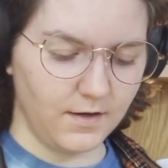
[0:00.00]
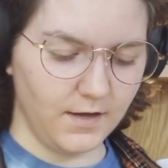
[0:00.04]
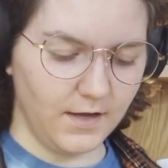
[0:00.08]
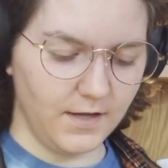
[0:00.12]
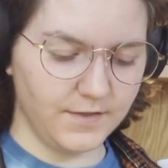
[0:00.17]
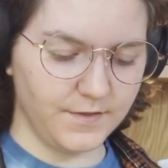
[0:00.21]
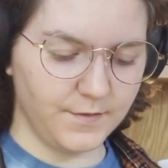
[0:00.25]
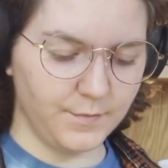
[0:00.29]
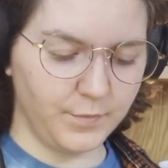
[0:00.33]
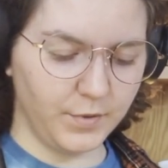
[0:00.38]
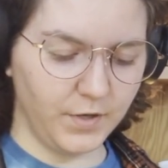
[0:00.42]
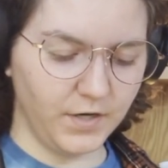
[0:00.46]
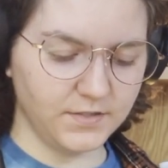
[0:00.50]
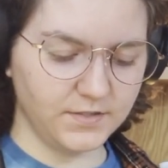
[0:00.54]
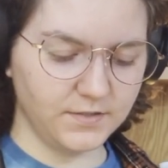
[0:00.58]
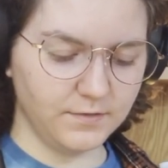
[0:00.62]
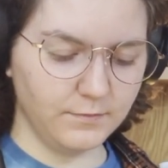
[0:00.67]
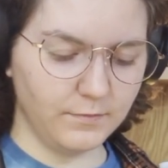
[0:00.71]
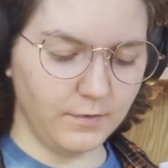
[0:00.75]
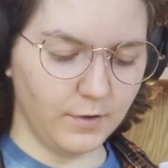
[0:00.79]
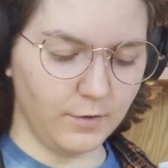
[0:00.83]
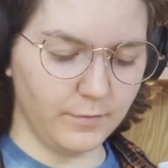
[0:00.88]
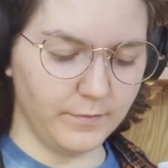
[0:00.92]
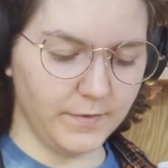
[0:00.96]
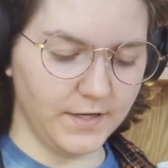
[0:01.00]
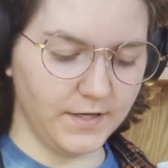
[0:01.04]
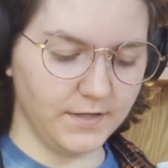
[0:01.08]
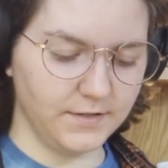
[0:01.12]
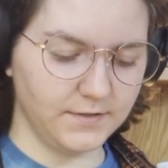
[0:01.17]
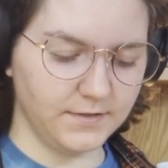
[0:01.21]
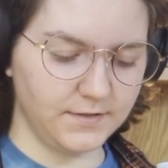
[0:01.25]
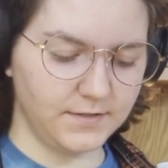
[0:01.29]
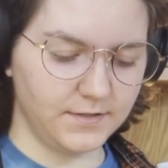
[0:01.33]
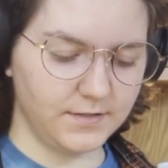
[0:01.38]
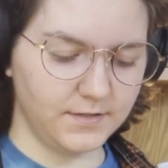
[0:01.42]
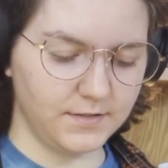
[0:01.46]
at the present
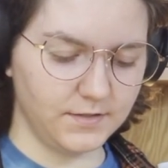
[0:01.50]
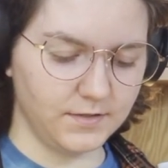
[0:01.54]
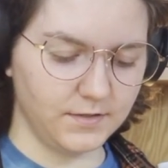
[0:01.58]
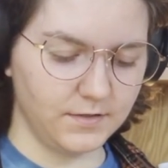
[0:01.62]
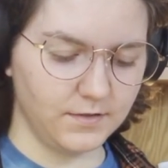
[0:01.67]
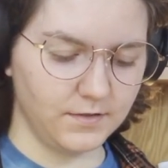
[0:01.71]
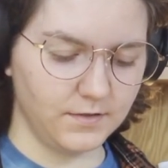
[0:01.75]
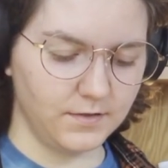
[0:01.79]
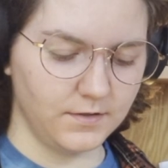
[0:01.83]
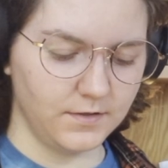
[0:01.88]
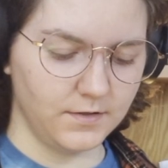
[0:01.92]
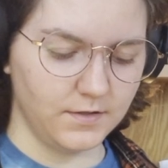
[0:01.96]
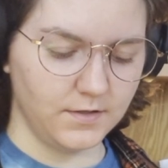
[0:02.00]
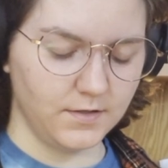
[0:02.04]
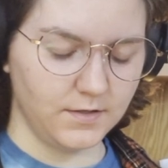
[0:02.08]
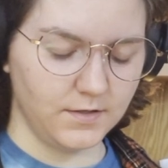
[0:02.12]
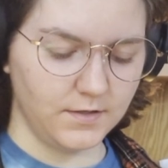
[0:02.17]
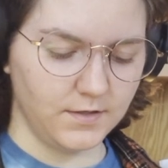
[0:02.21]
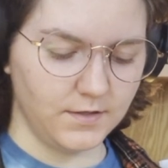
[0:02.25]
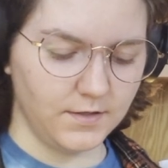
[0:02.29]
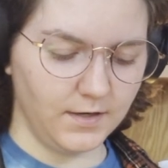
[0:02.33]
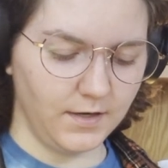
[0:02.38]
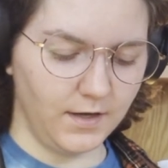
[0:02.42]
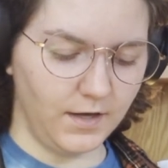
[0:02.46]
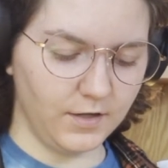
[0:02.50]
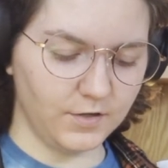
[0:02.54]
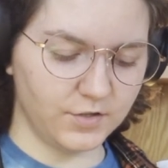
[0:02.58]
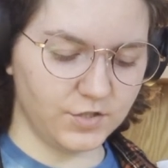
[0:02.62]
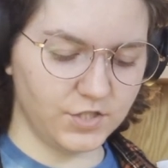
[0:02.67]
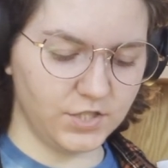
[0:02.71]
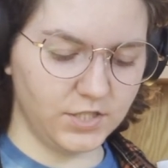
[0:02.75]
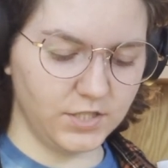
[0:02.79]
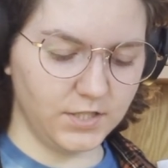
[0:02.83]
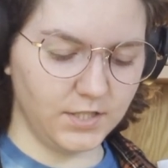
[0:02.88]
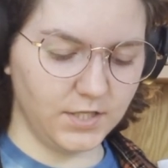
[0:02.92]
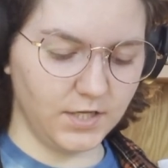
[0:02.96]
moment,
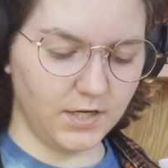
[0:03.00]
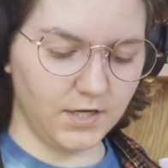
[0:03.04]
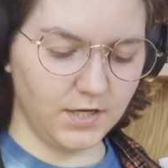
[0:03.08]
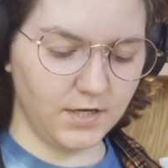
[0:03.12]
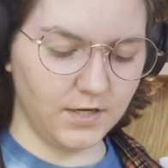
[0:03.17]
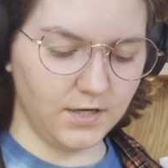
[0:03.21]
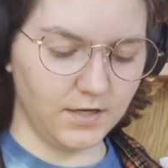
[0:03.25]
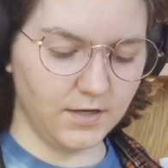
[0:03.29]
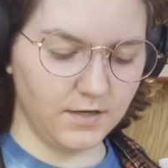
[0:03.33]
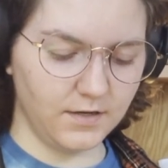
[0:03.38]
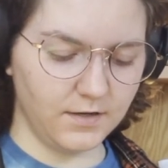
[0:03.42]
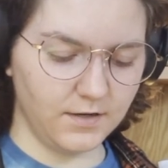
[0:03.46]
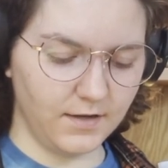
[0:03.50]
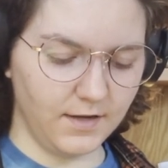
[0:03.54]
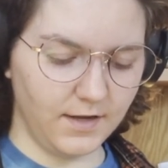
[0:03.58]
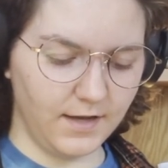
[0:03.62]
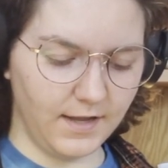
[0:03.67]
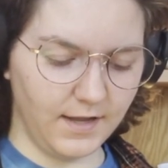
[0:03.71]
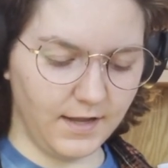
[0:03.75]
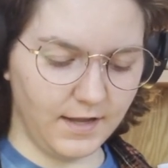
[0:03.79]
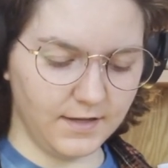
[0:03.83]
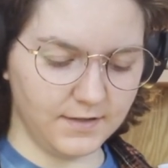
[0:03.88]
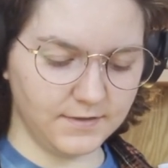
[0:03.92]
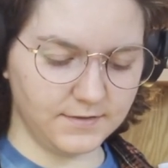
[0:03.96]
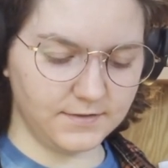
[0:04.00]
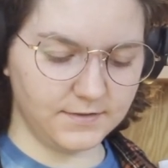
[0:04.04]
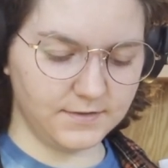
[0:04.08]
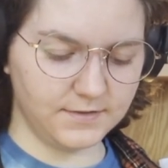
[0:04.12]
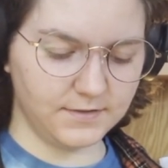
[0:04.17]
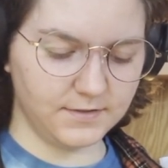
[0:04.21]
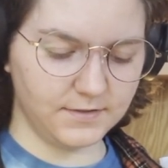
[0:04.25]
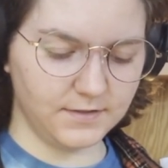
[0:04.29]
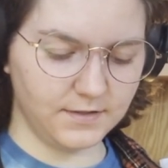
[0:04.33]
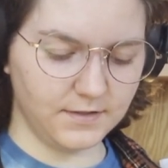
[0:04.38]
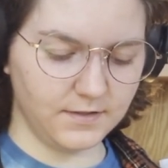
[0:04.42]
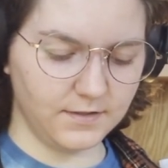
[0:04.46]
Alcina
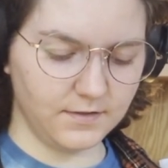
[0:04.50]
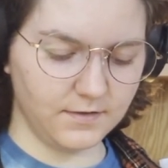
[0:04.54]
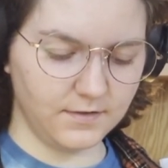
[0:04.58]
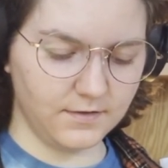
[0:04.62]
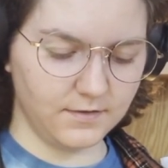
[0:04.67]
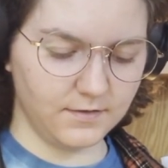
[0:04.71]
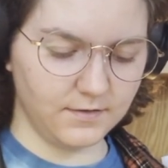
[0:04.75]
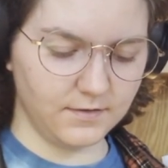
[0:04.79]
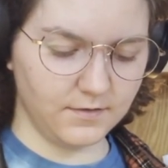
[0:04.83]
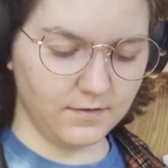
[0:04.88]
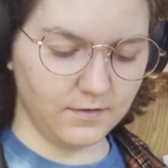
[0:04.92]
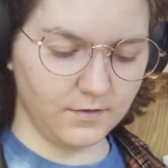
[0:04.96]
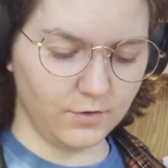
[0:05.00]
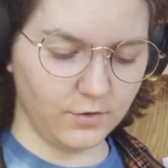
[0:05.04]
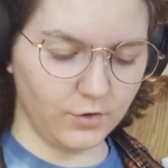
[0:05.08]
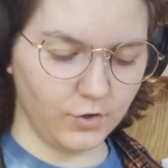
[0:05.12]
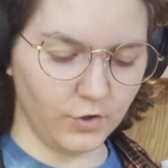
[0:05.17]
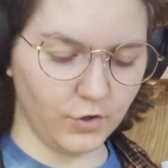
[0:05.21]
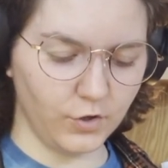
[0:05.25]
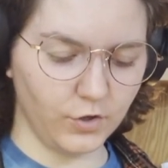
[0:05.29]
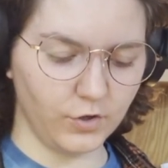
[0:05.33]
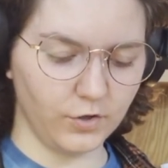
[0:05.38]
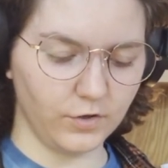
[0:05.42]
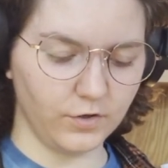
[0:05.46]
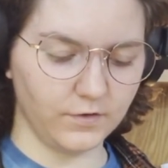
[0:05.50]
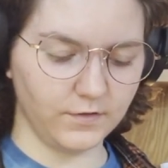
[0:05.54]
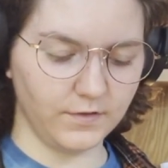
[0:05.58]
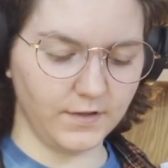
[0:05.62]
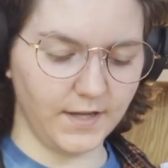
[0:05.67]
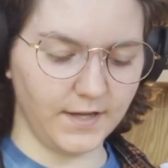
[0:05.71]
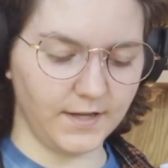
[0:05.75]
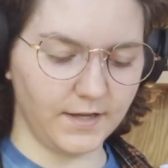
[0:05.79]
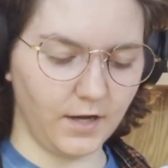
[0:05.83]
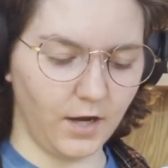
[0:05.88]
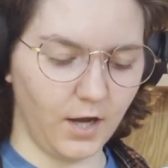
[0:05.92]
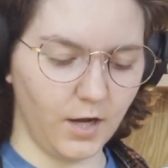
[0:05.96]
has her
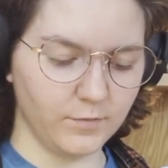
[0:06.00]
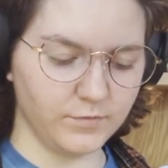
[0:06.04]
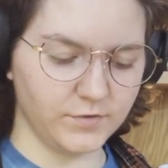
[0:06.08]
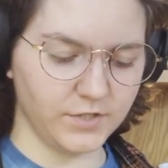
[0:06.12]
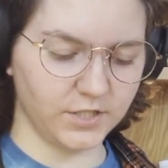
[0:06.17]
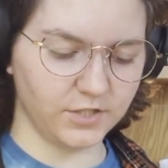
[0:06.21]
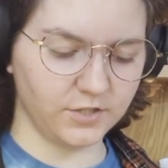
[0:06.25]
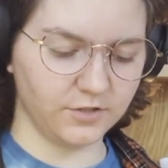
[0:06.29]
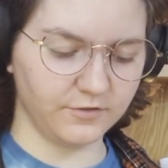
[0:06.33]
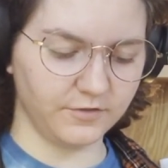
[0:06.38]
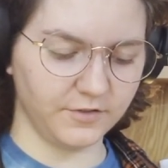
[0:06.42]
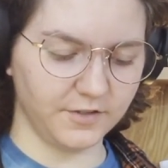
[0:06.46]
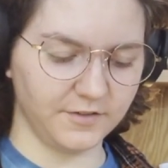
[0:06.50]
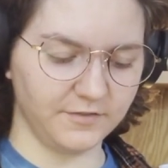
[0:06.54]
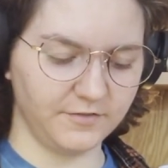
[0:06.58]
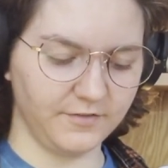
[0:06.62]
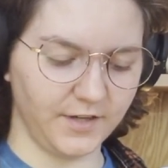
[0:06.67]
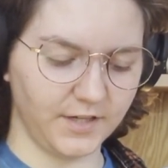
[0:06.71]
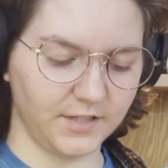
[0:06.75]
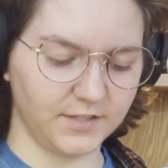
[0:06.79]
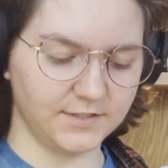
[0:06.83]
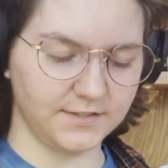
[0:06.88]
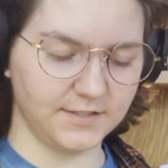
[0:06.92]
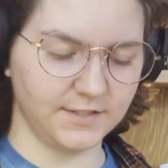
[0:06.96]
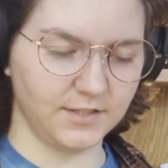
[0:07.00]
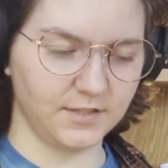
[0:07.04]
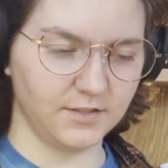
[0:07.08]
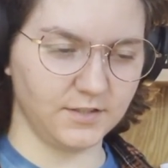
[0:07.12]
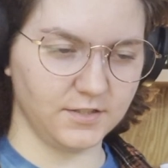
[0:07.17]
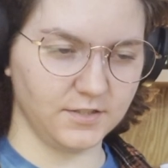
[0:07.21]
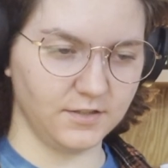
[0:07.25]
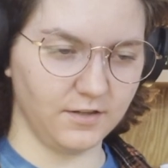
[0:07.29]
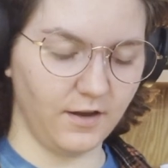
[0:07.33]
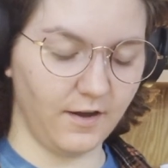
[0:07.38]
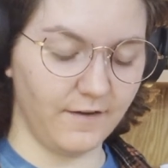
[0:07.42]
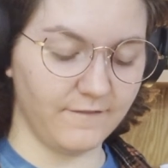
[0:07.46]
like object of her affection
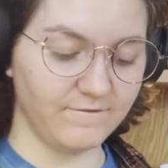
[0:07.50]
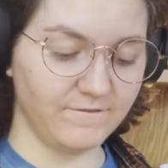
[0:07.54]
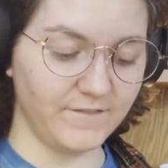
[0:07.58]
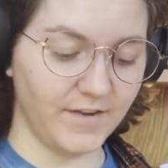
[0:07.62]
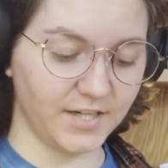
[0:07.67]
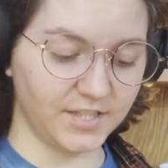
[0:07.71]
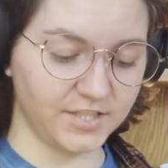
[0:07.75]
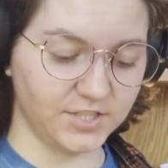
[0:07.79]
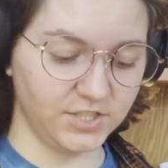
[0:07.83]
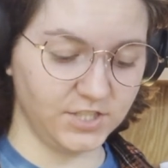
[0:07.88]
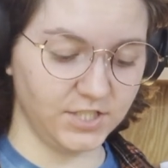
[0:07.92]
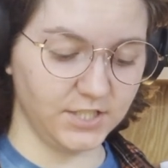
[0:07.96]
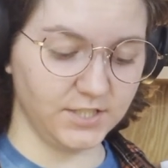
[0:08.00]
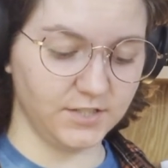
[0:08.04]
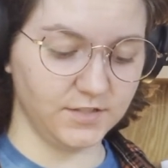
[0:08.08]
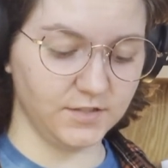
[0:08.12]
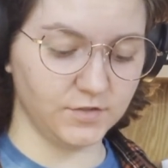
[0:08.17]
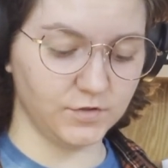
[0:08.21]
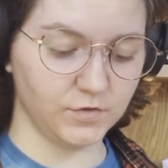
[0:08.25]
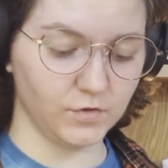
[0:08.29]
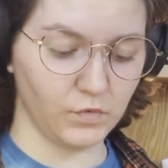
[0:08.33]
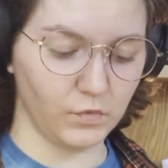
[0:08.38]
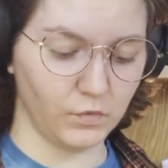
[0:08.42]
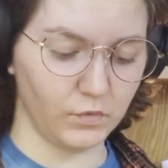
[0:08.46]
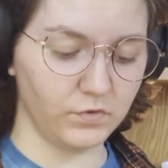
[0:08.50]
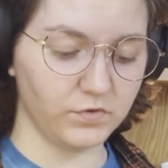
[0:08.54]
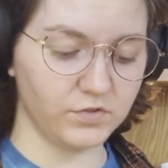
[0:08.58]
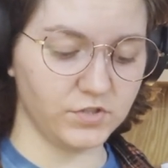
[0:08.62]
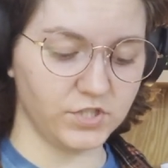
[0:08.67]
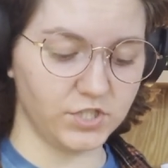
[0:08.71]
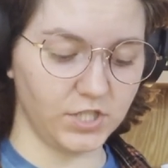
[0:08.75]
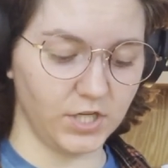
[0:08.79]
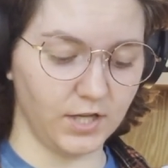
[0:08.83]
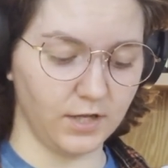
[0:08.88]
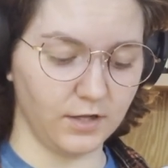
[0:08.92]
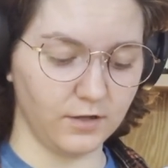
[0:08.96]
is
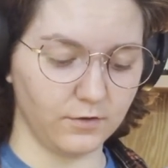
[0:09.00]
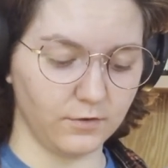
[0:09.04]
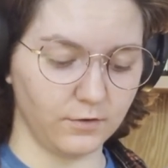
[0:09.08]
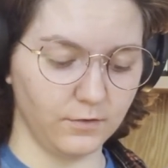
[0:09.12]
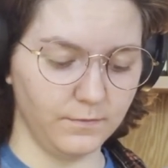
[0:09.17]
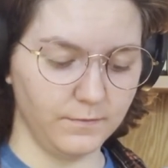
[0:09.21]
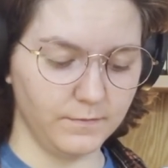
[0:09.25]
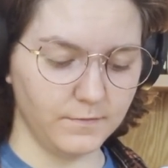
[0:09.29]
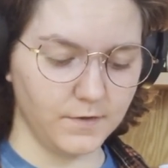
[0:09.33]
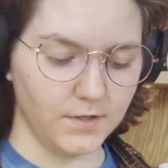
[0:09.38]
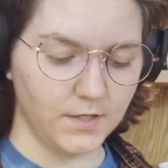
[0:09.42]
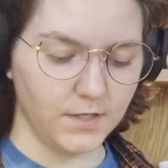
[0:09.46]
Ruggiero,